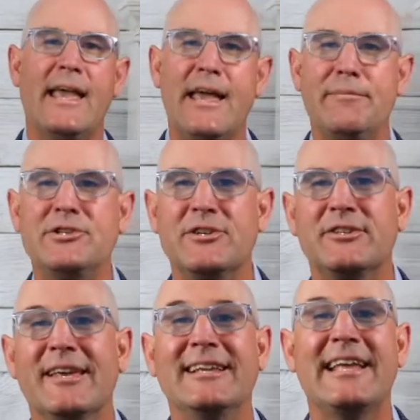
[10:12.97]
images
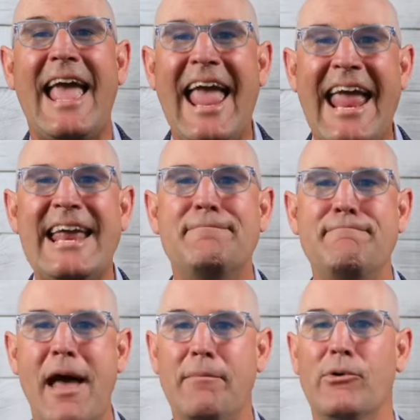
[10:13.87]
can aid
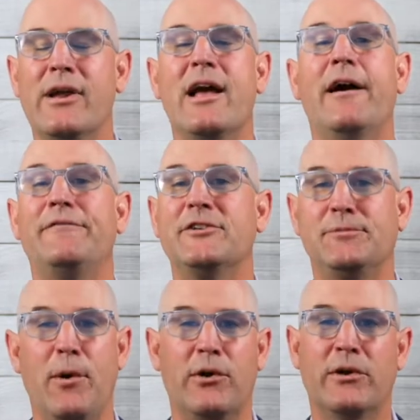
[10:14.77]
memory of the
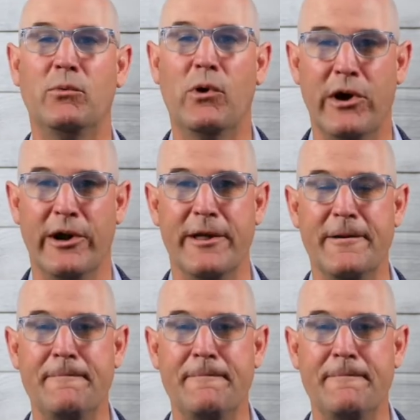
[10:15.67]
spoken word.